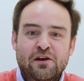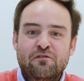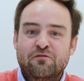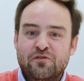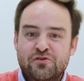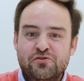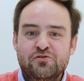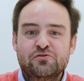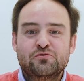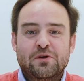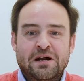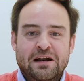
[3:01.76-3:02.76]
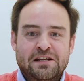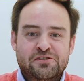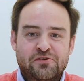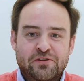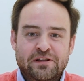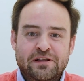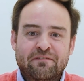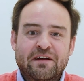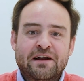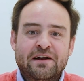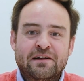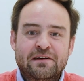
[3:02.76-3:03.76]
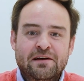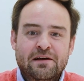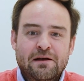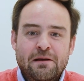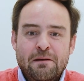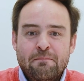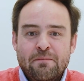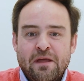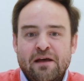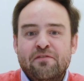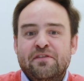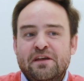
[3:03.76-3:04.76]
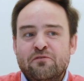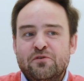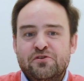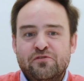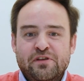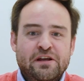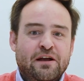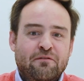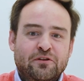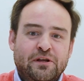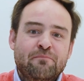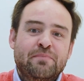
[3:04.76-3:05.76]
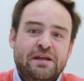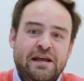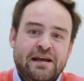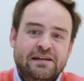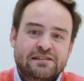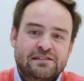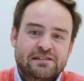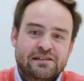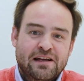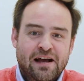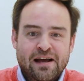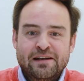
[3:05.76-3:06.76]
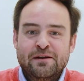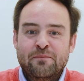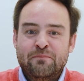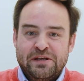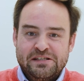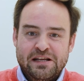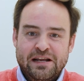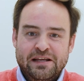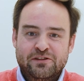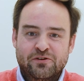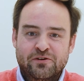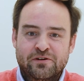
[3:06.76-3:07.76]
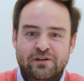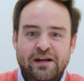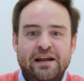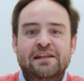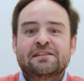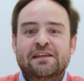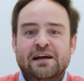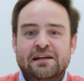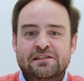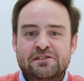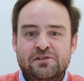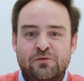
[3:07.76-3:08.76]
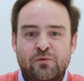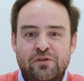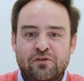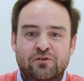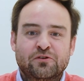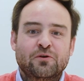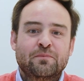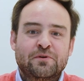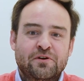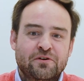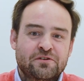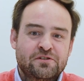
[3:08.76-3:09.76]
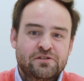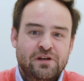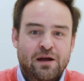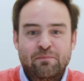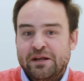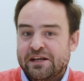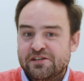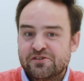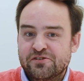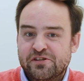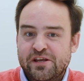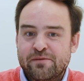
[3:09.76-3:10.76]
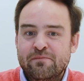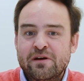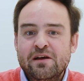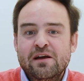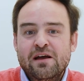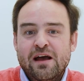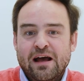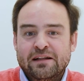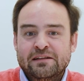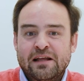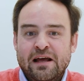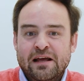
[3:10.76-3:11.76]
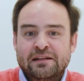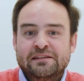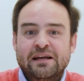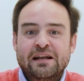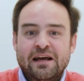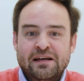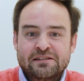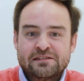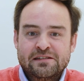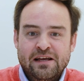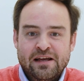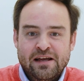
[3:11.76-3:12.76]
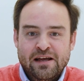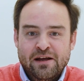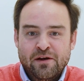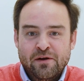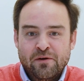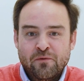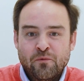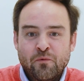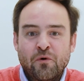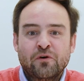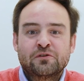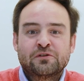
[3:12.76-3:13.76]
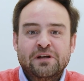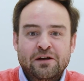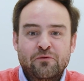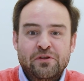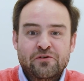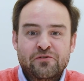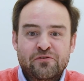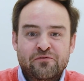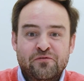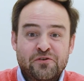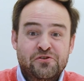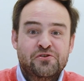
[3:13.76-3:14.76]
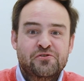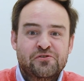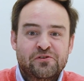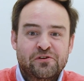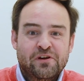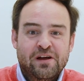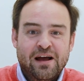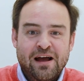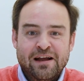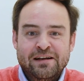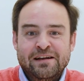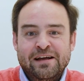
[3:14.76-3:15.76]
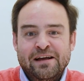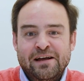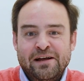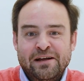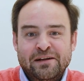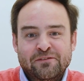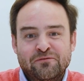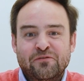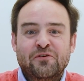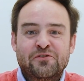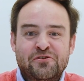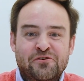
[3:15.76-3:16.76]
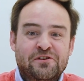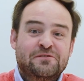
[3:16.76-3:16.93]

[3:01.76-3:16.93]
for you to analyze your data better. And think what you think about MPX and Pixelator. Get in touch with our top-notch applications team and tell us what can we do for you and for your